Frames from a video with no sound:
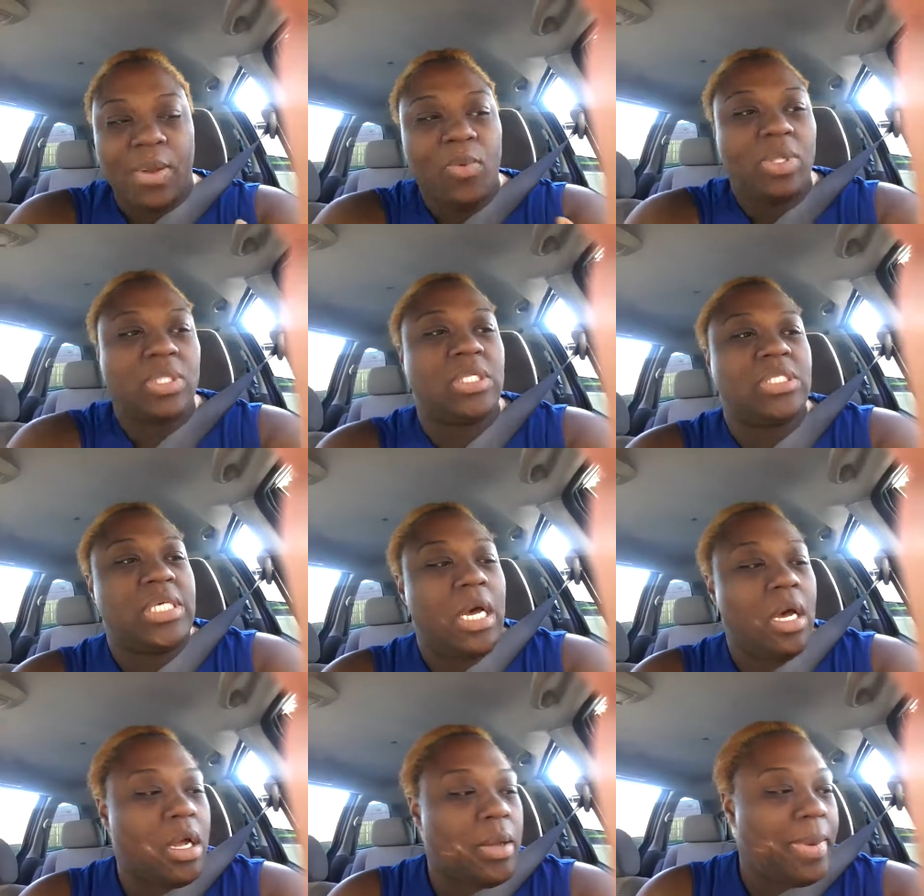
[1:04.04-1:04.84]
I wanted to
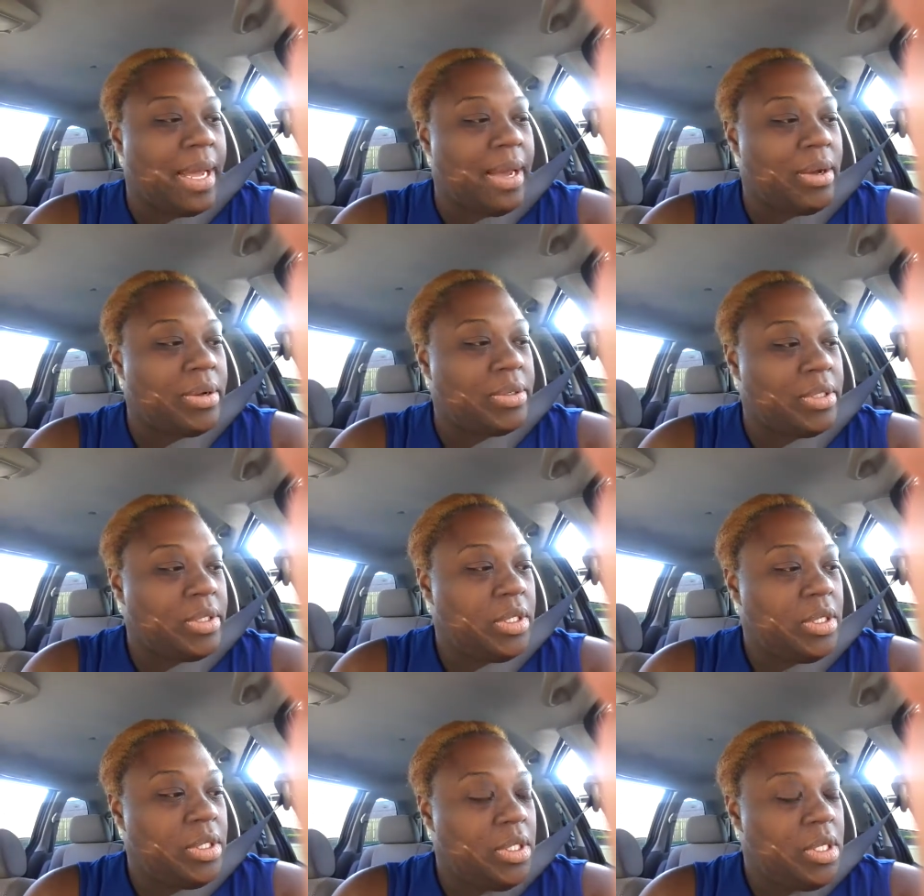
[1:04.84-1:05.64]
talk about.
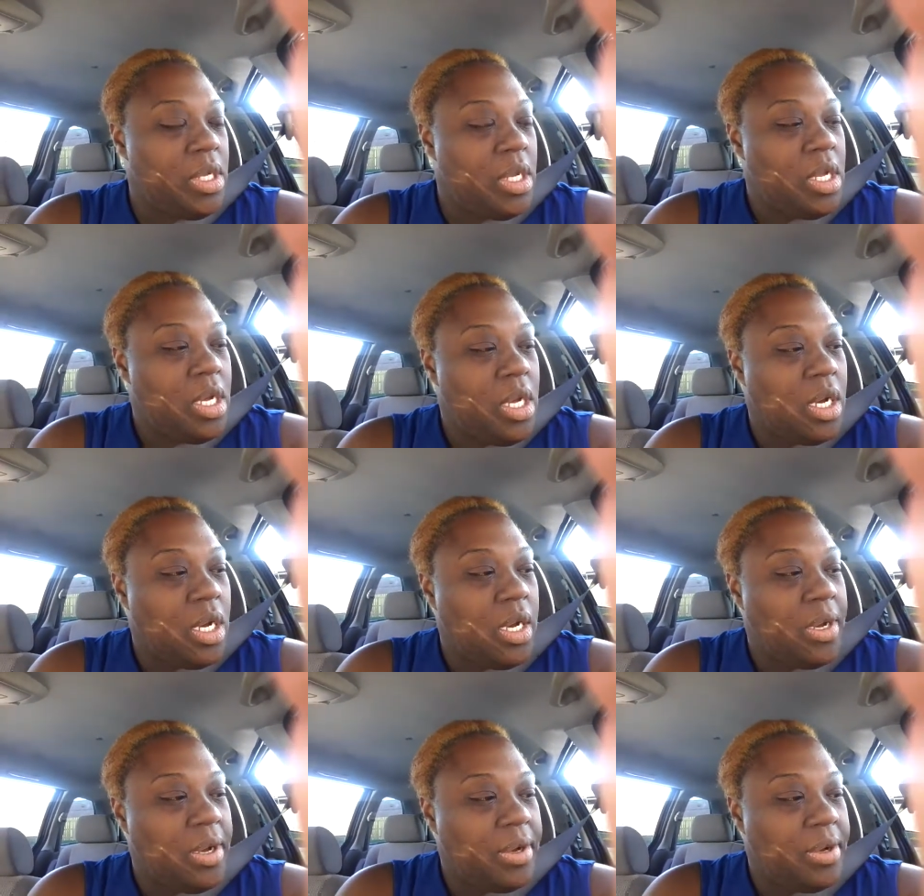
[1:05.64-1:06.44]

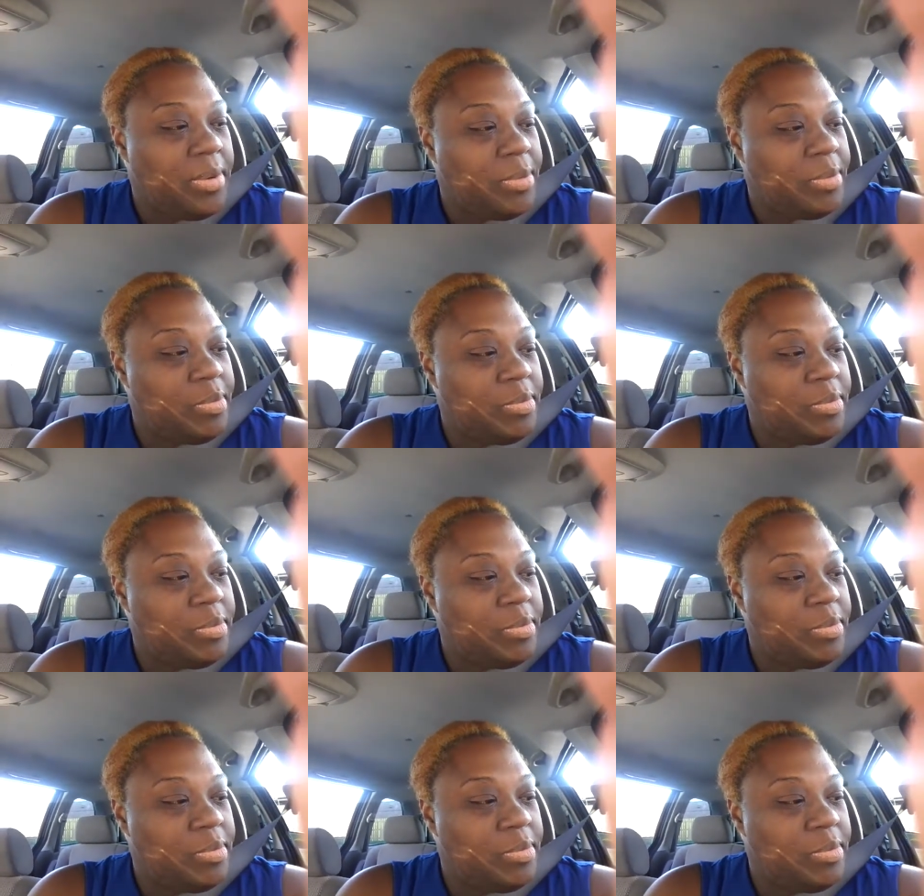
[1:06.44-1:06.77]
Um,